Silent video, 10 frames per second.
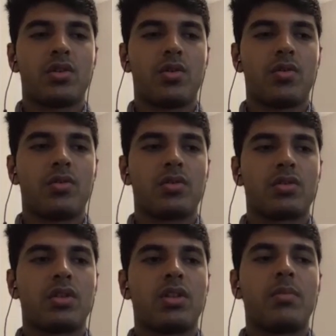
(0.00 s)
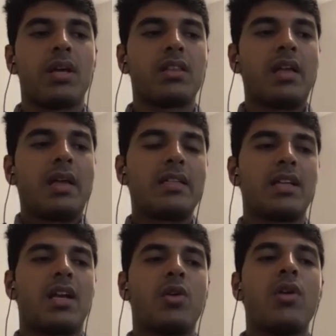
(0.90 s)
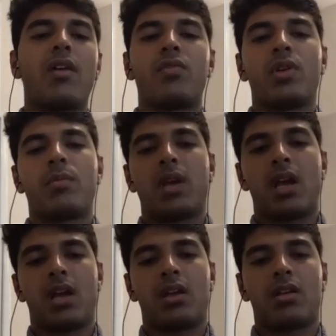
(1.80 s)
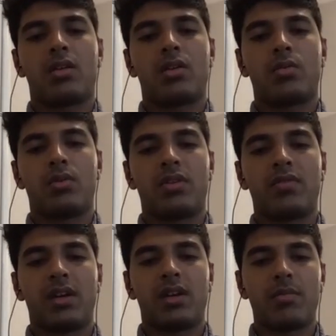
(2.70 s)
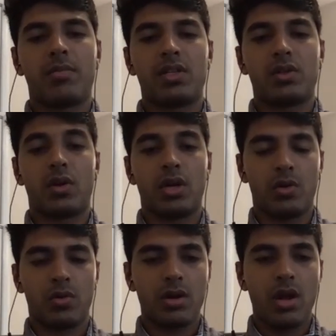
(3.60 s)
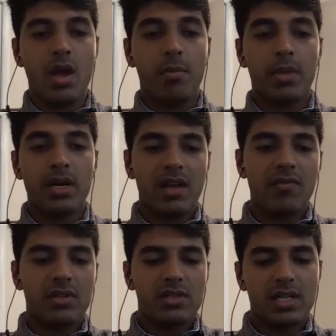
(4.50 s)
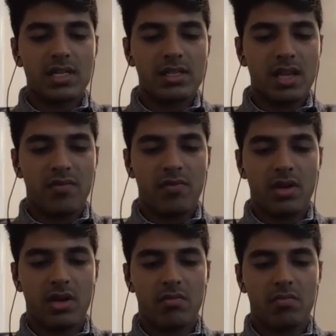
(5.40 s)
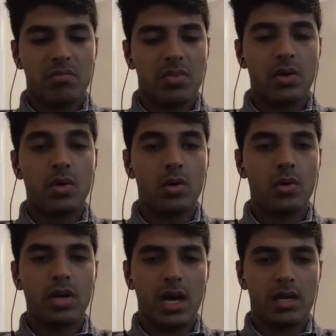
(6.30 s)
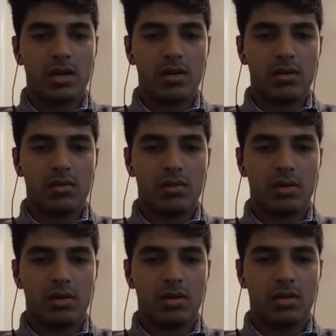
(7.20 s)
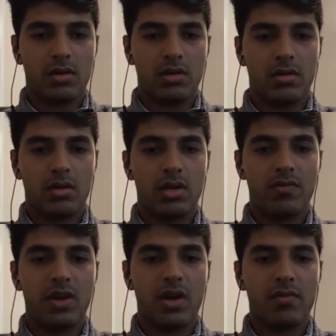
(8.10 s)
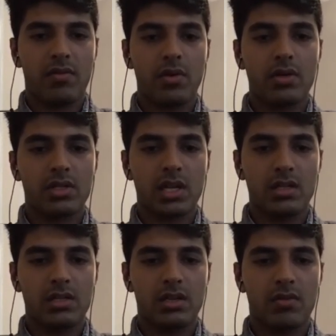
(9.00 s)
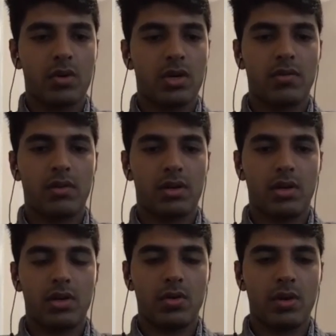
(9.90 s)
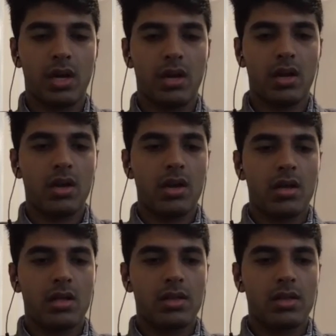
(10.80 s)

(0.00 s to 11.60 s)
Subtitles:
so the big thing is that you have to apply to different companies on your own. But I would still say if you are, you know, good at your, or if you have good skills in whatever you're doing,